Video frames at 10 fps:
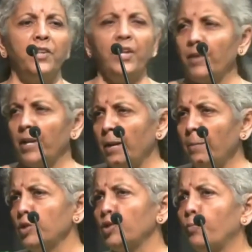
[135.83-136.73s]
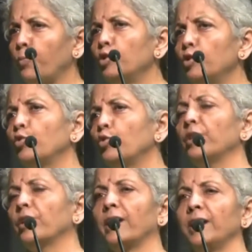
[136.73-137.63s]
They were able to pull through
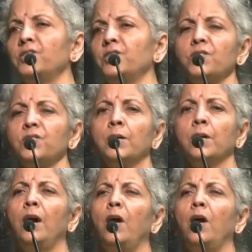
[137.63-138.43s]
the crisis.